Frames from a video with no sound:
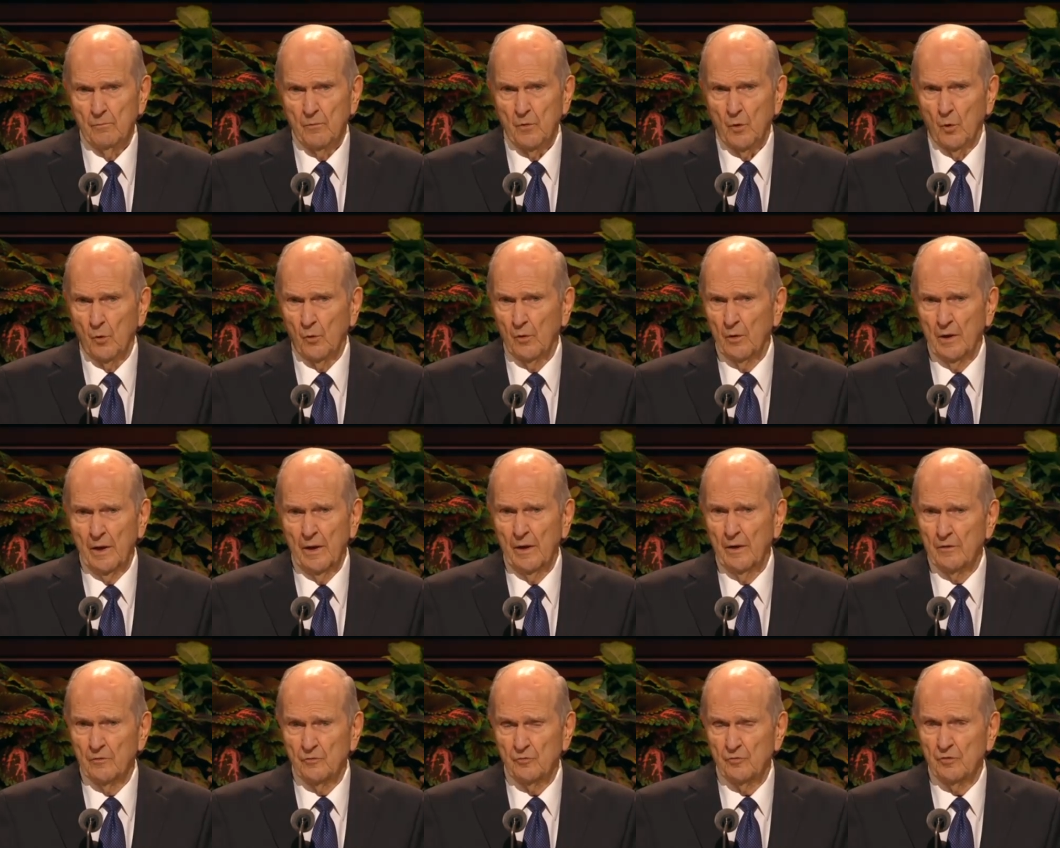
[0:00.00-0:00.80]
or
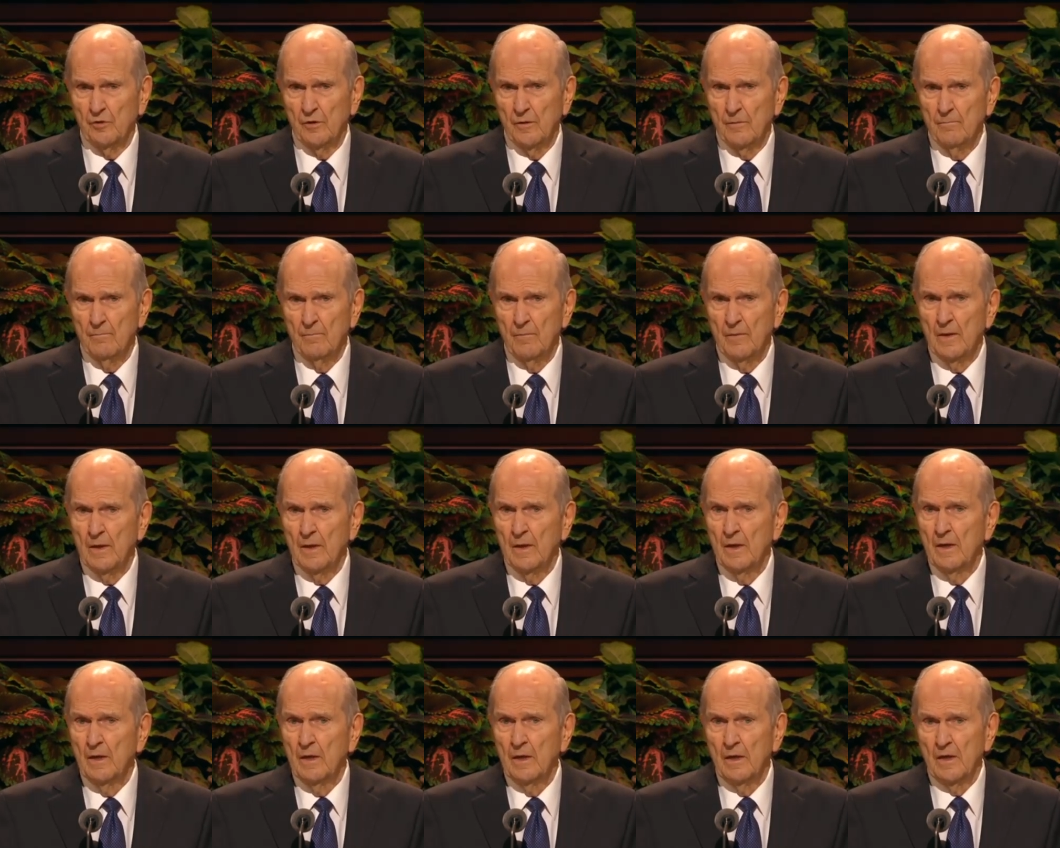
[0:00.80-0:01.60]
less,
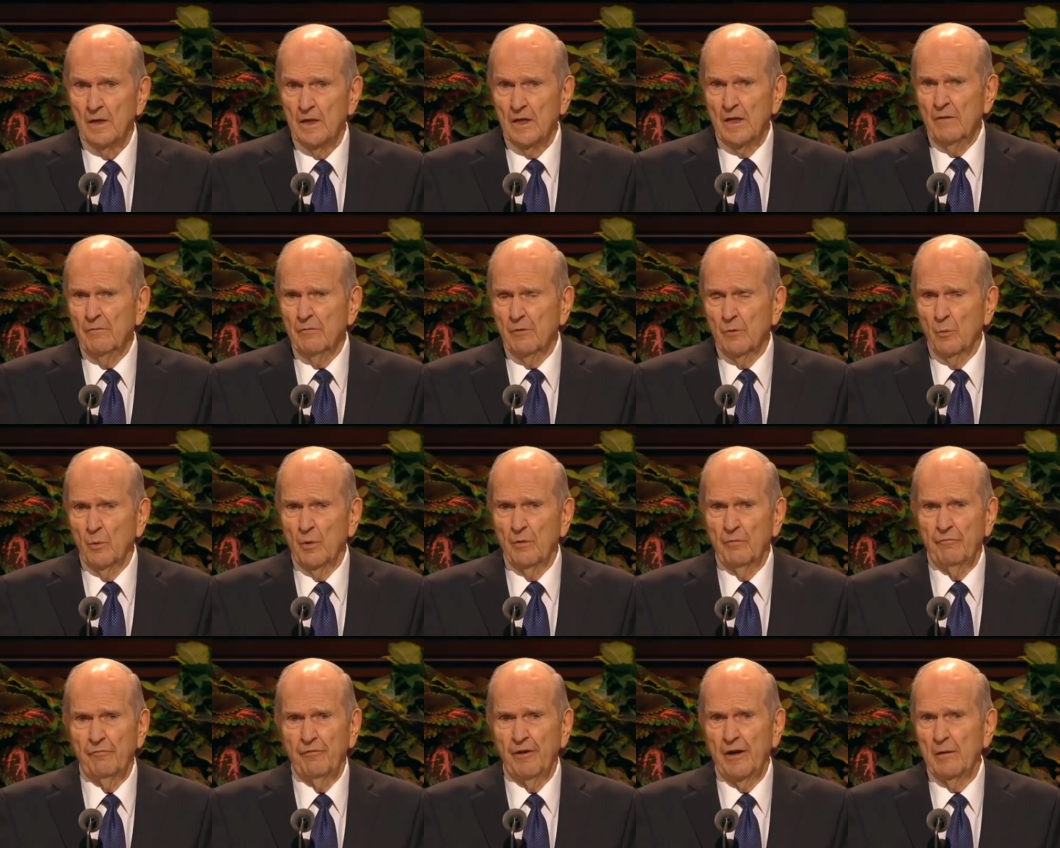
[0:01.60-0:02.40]
even
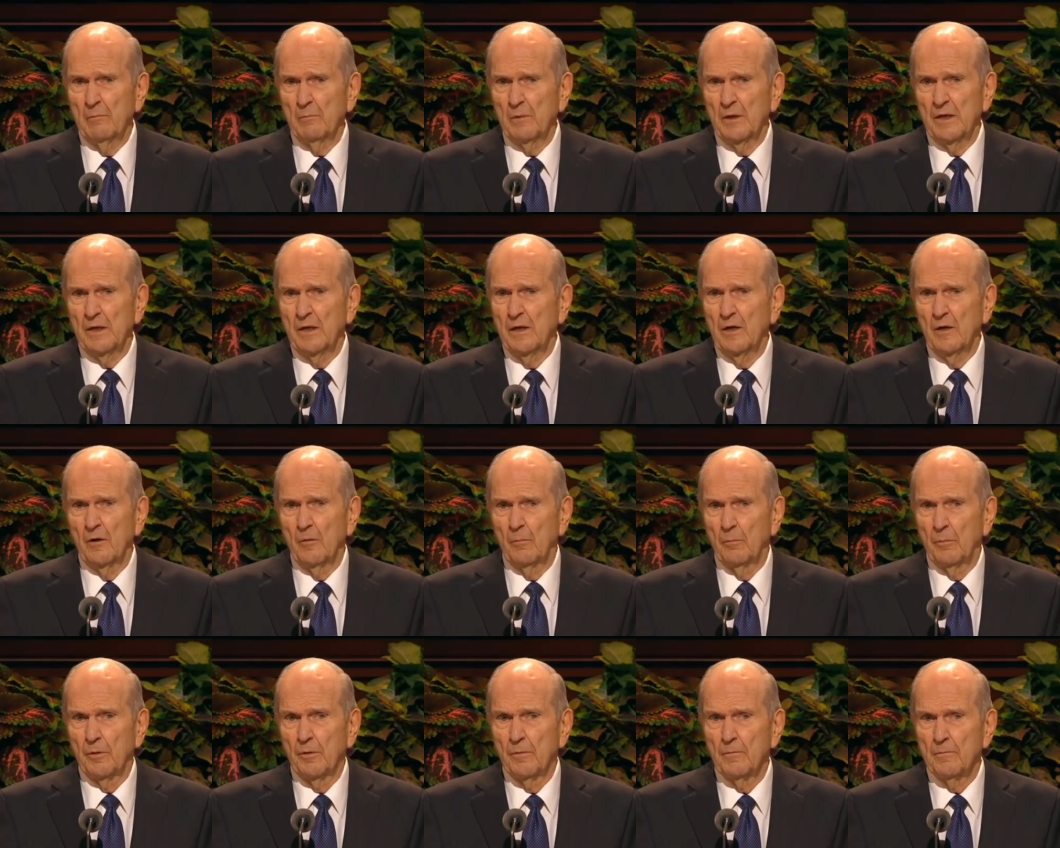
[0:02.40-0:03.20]
with family
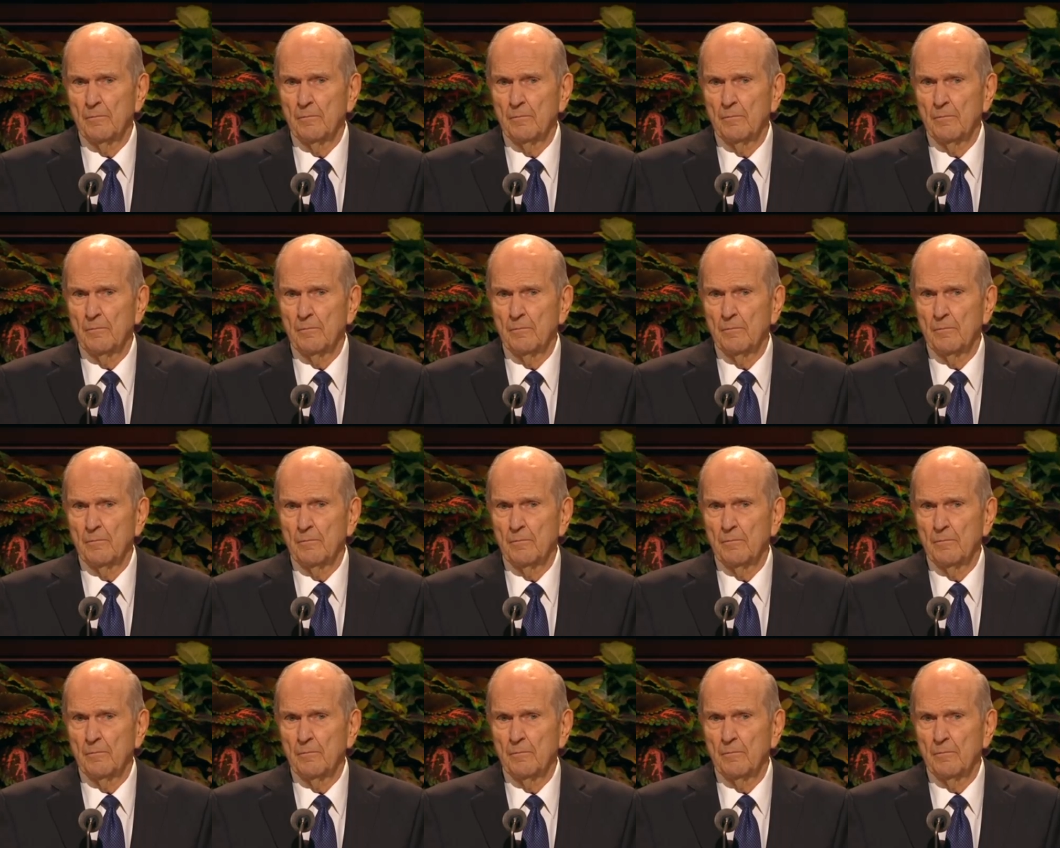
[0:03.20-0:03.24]
help,